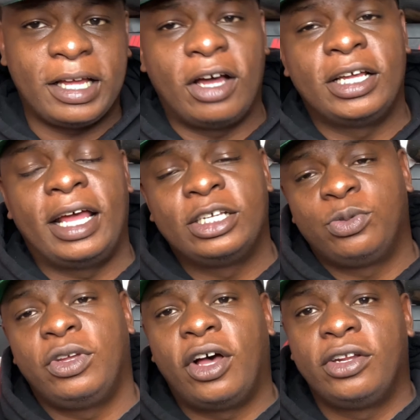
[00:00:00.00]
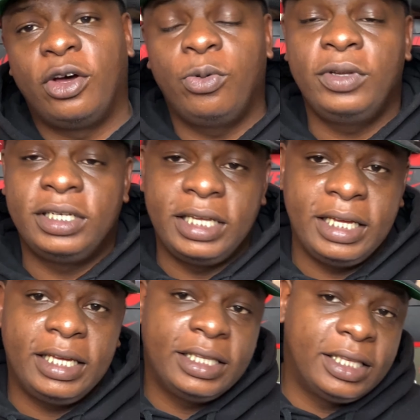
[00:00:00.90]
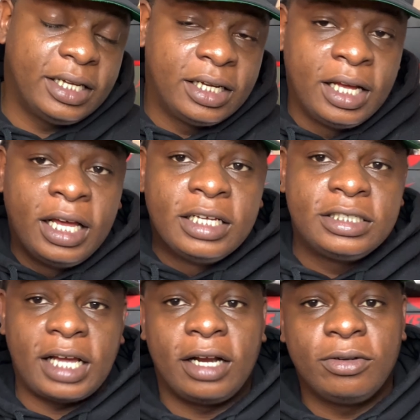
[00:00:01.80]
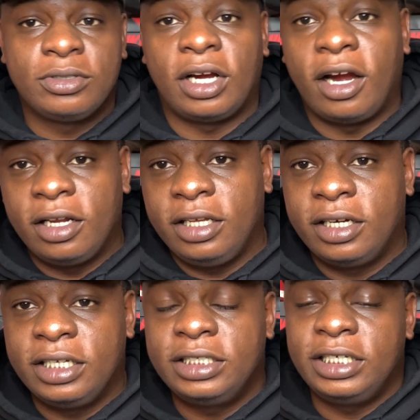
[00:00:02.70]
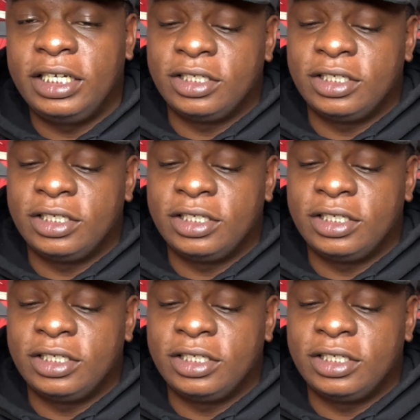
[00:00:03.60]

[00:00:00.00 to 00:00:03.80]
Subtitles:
As we all know, we did get the shadows earlier this year,